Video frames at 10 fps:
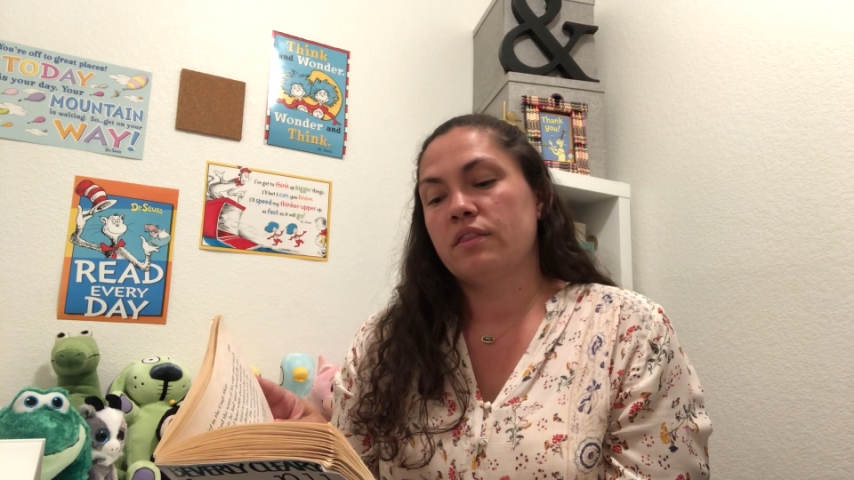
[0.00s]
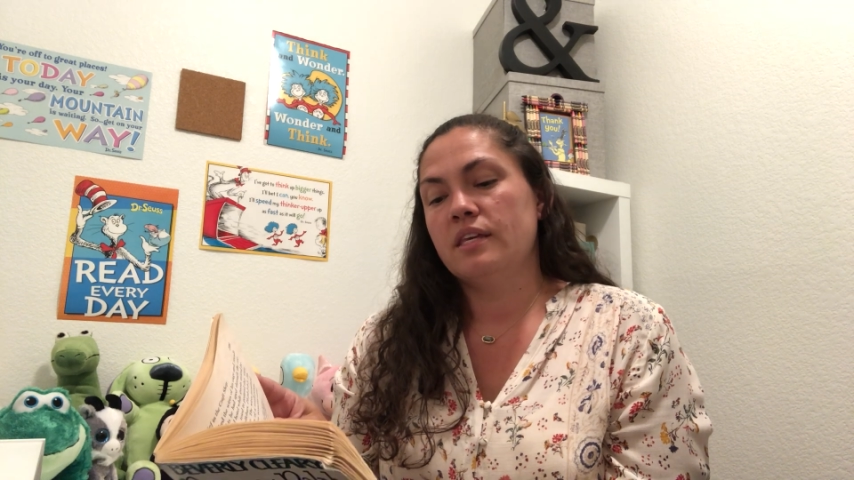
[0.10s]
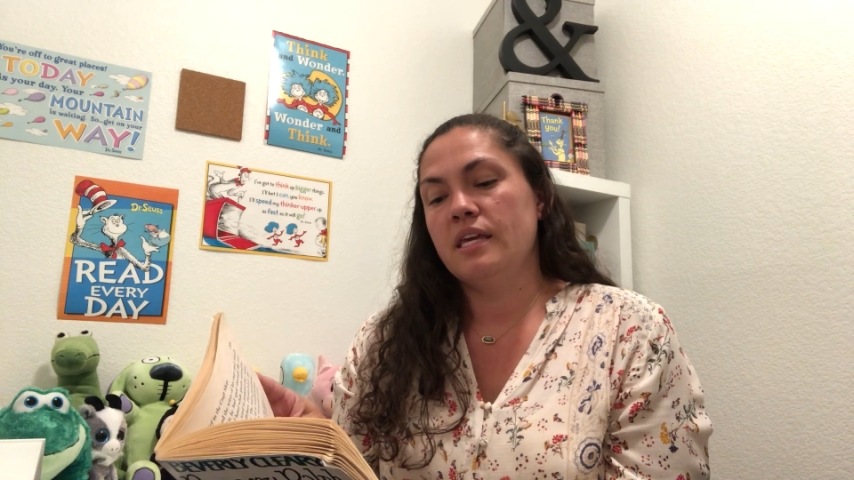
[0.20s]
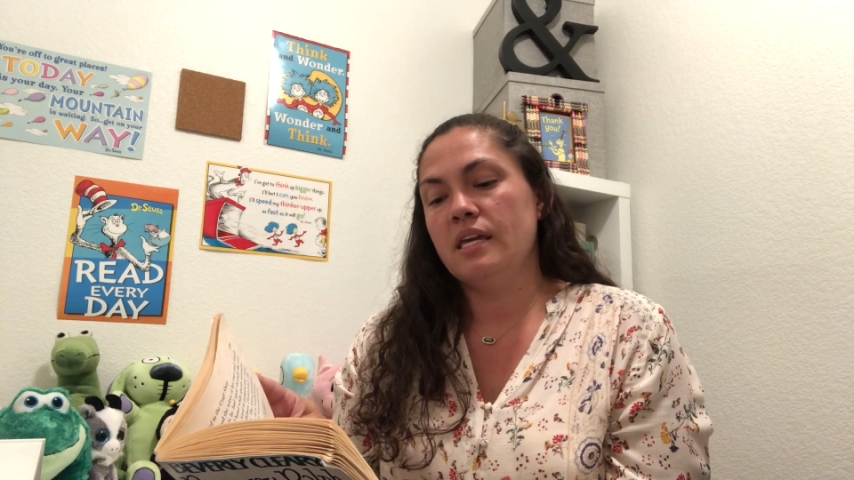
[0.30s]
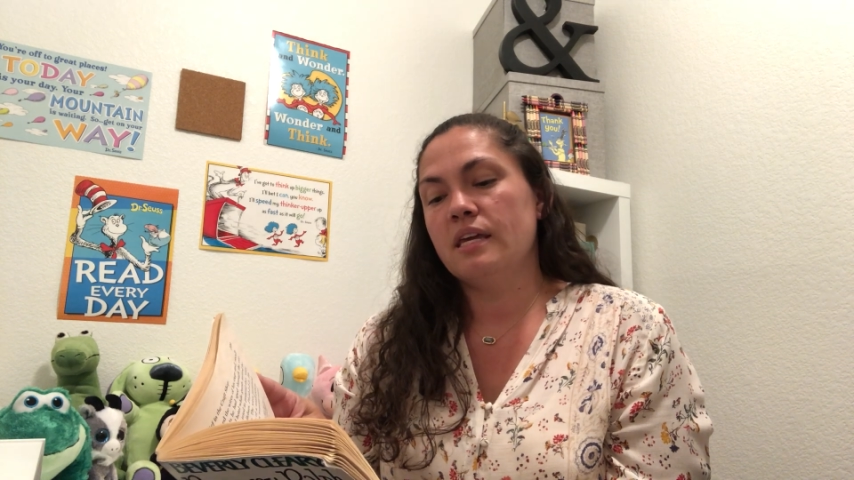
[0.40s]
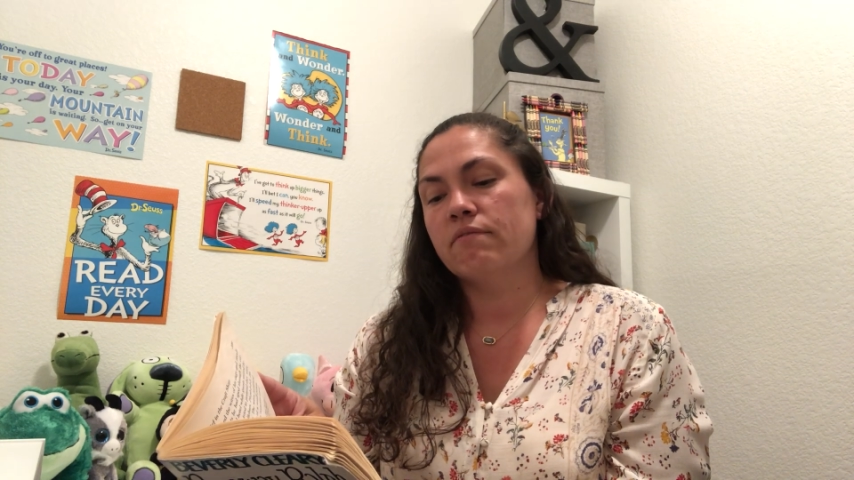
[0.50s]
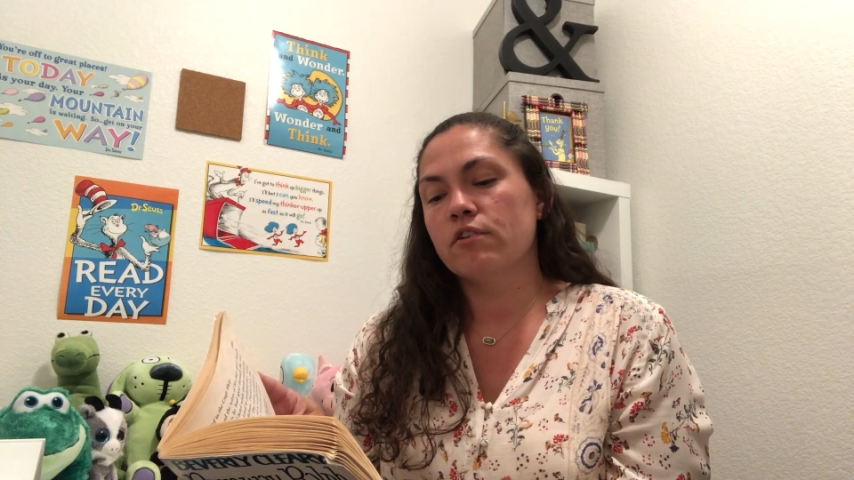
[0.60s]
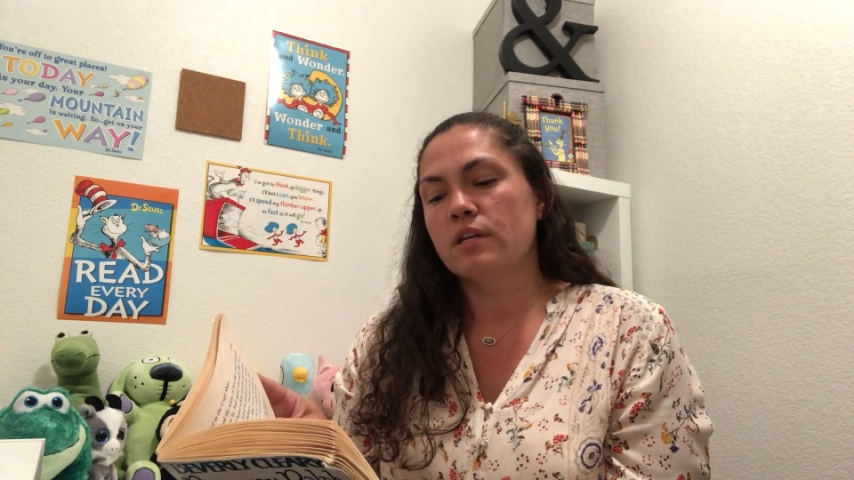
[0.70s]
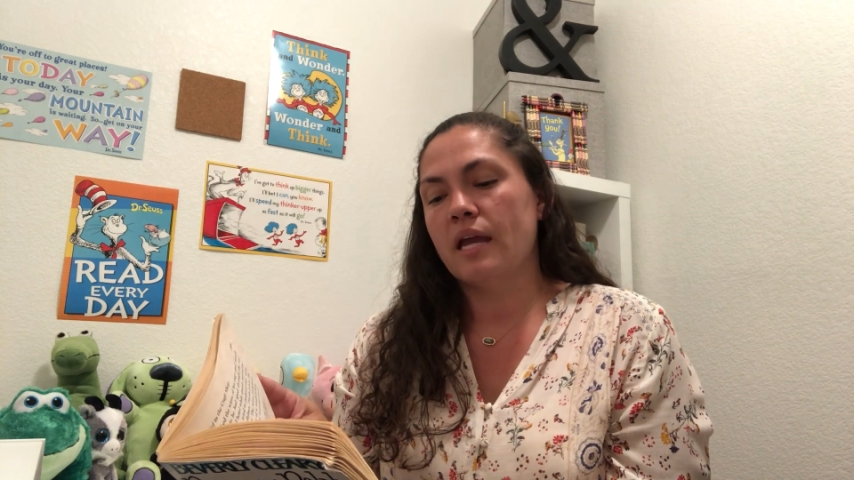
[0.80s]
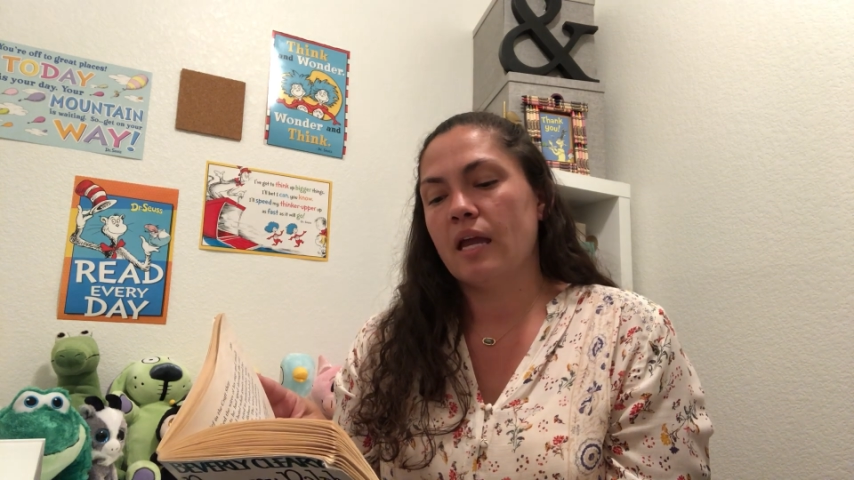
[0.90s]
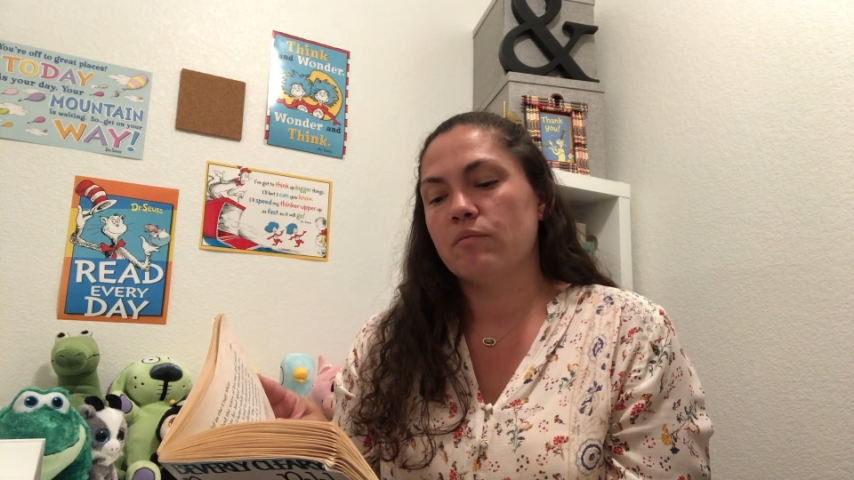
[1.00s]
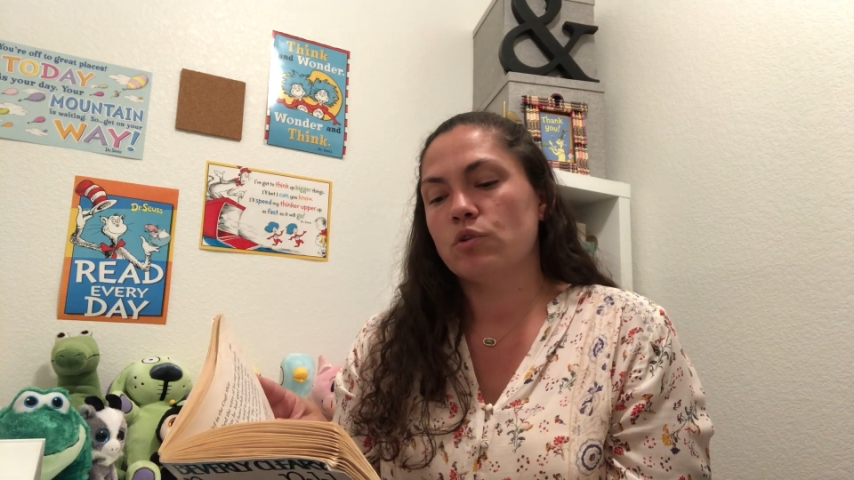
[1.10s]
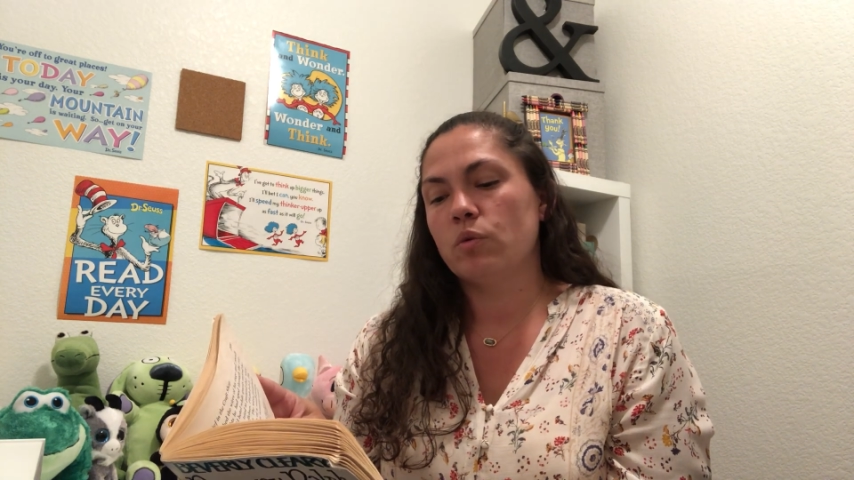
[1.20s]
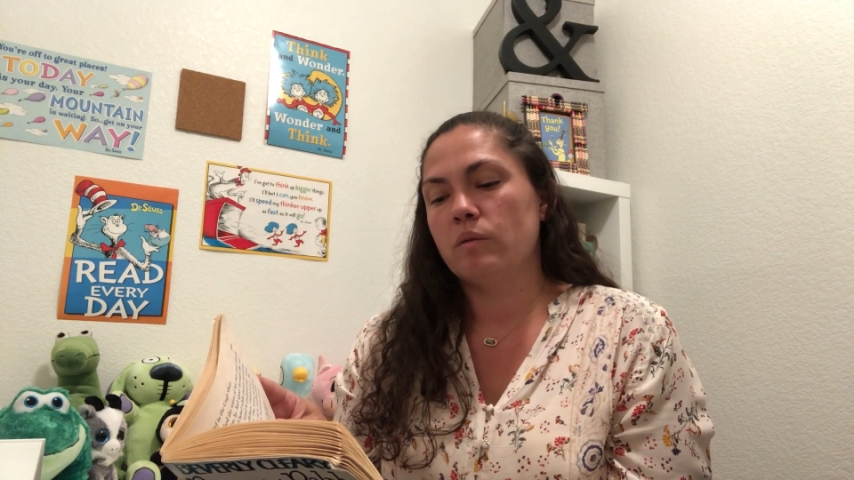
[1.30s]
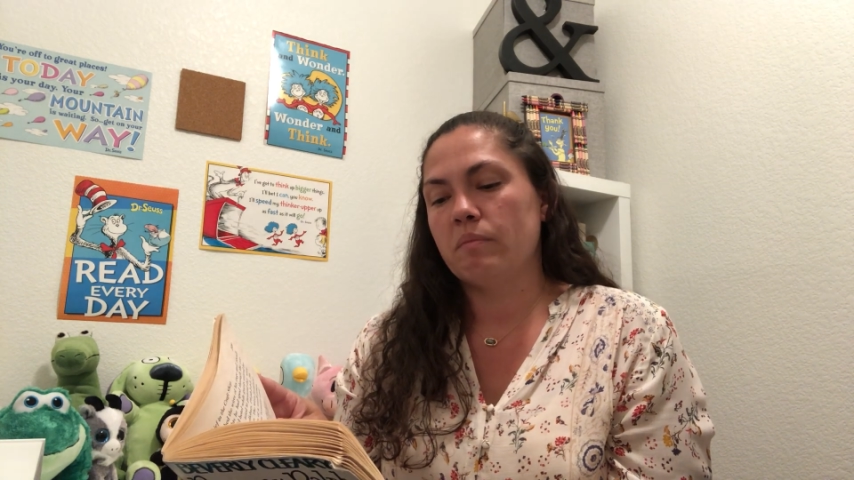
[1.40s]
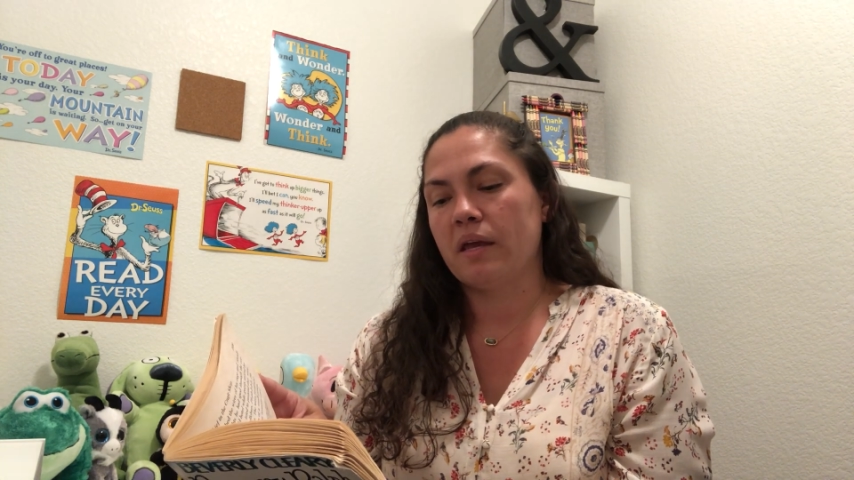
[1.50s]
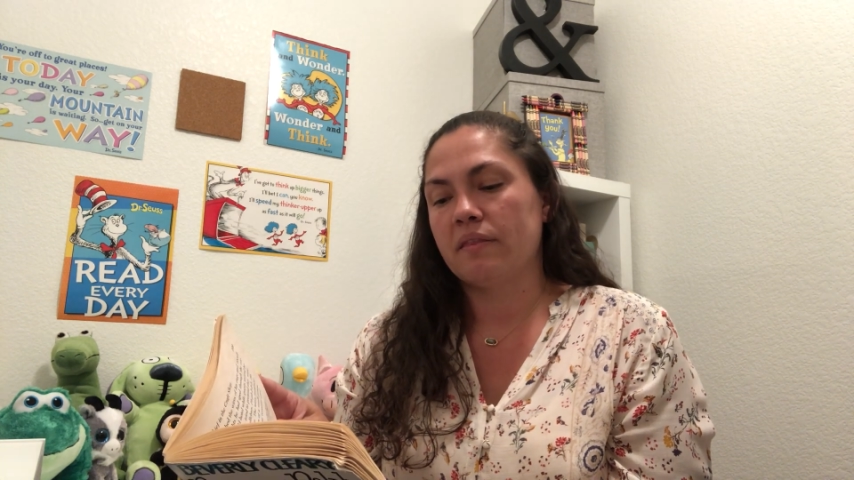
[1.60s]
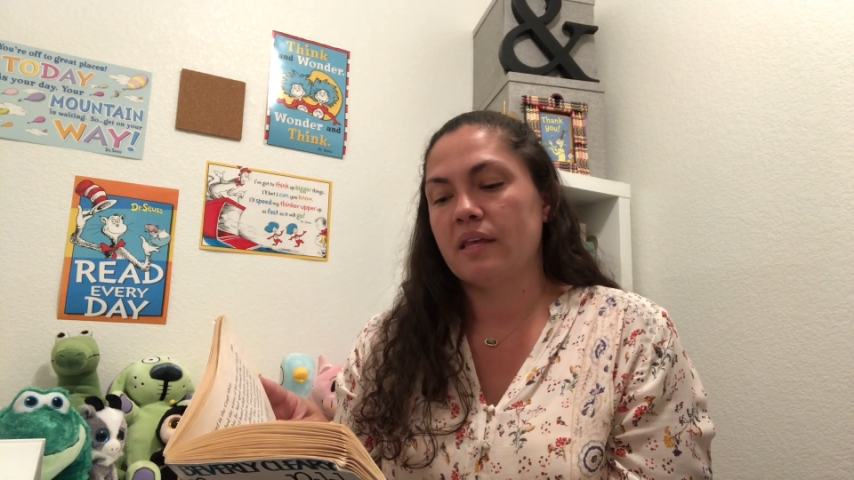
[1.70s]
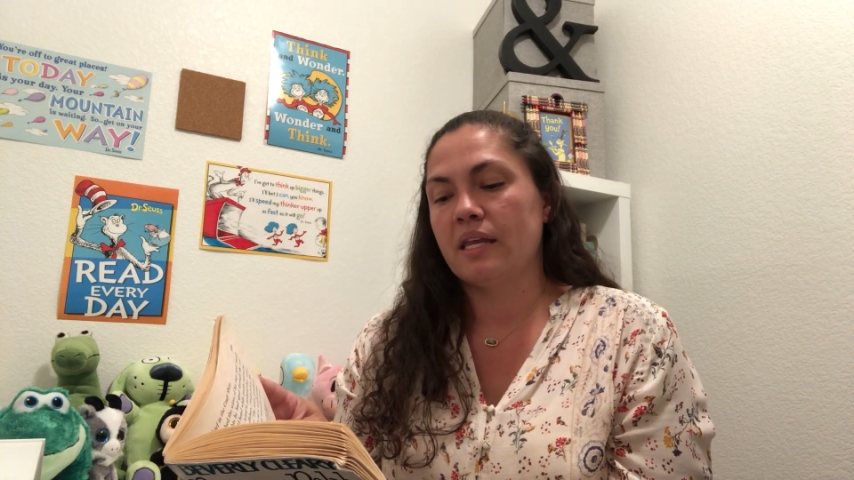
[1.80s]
He even came to admit that